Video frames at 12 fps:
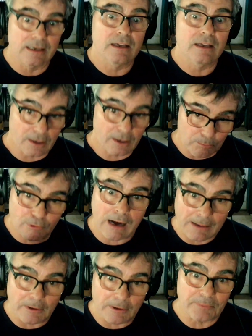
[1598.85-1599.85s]
the
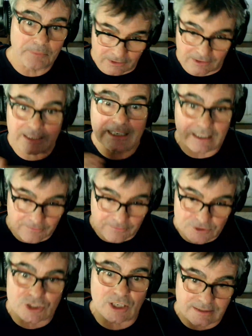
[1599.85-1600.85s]
probability of
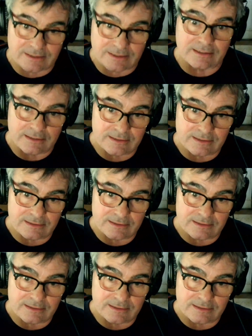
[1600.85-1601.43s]
justice.